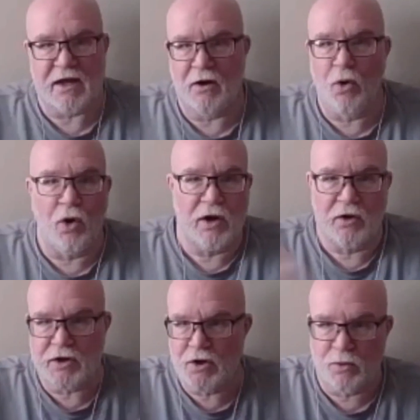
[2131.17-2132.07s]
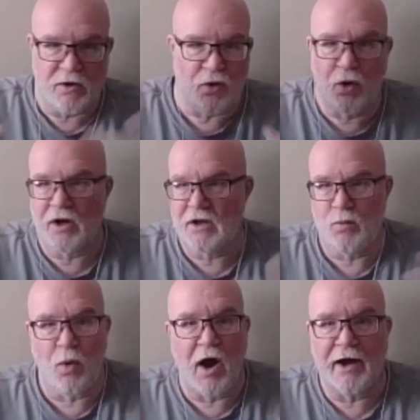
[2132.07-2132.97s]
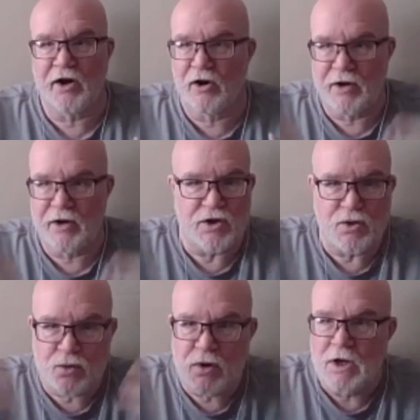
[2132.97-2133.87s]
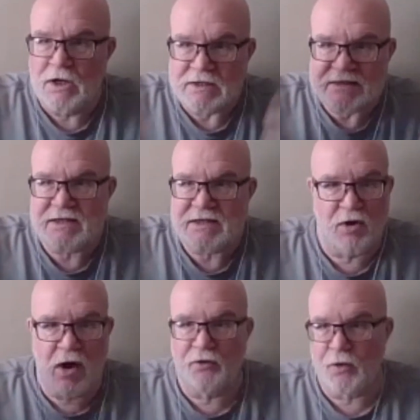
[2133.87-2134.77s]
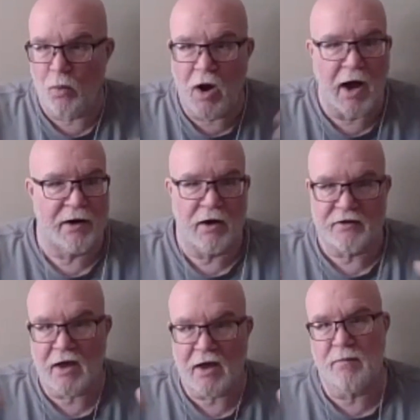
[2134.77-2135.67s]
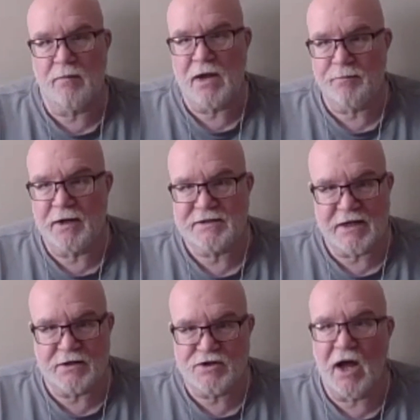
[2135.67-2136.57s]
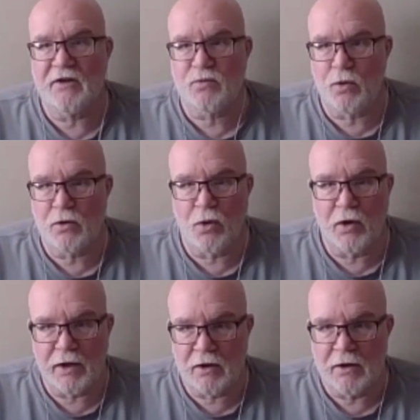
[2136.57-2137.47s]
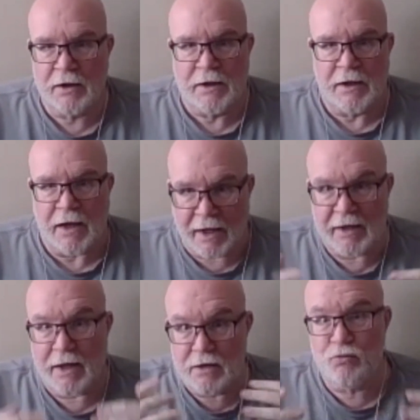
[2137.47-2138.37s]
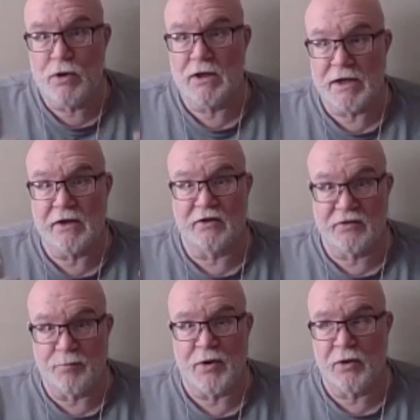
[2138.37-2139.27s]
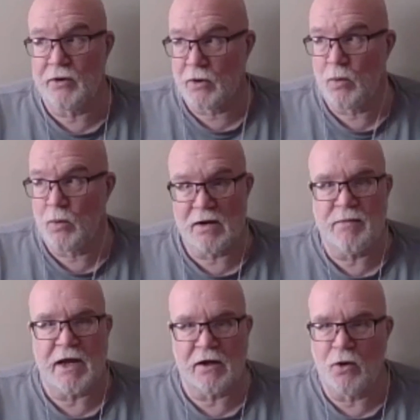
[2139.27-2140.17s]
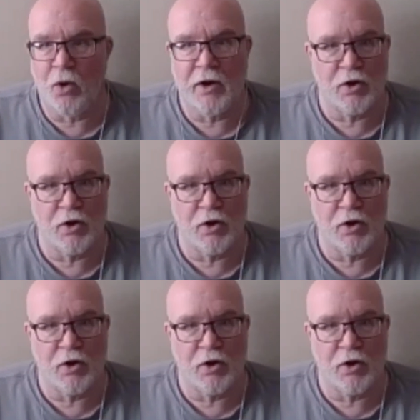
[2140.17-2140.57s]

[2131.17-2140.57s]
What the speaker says: an oil, you know, where it's oil and water and you simmer out the water. That's how I make my St. John's wort oil. And it really is a superior way to make an oil